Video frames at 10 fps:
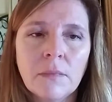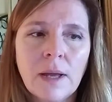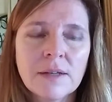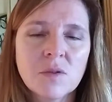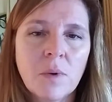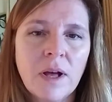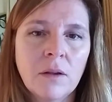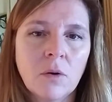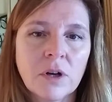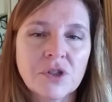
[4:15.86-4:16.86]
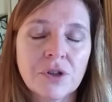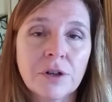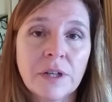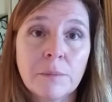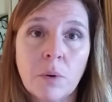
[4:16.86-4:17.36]
as well, or a
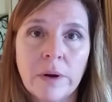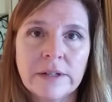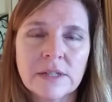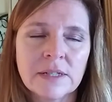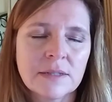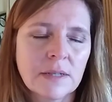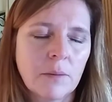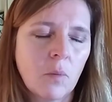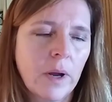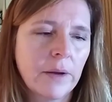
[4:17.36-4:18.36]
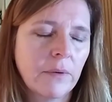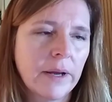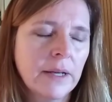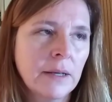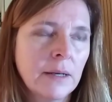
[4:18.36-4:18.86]
turning point in some way,
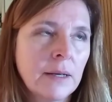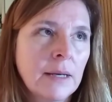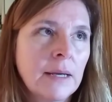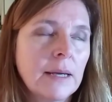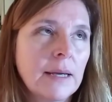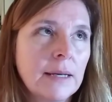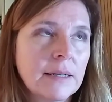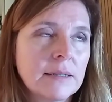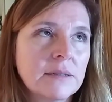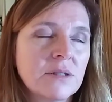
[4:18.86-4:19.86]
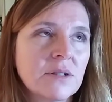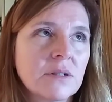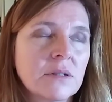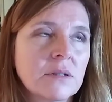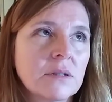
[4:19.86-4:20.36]
right? And
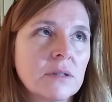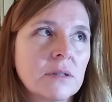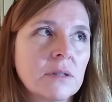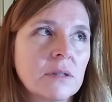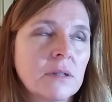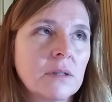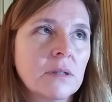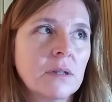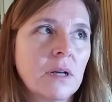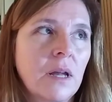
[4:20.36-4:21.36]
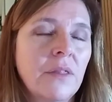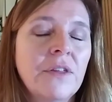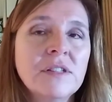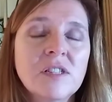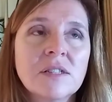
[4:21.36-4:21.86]

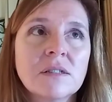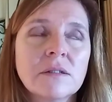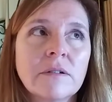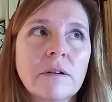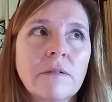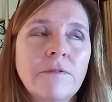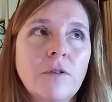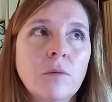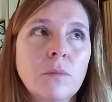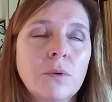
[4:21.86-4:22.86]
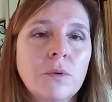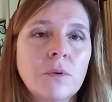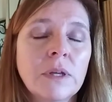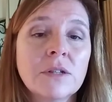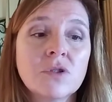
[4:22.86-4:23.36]
this full
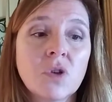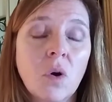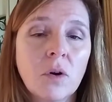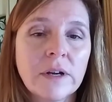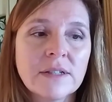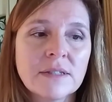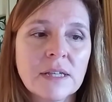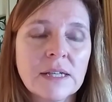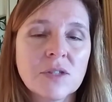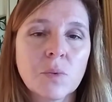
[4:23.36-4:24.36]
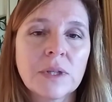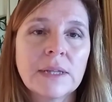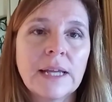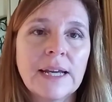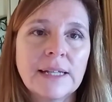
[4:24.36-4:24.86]
moon in Taurus is
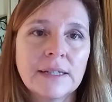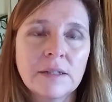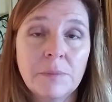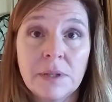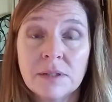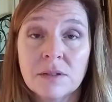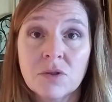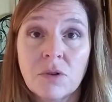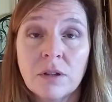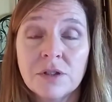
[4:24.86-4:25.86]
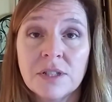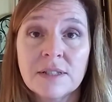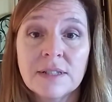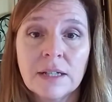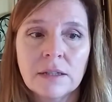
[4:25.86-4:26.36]
related, because astrology is
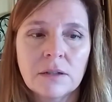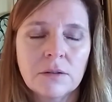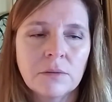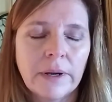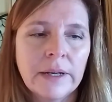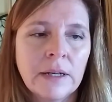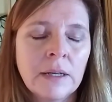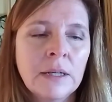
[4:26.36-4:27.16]
cyclical, right,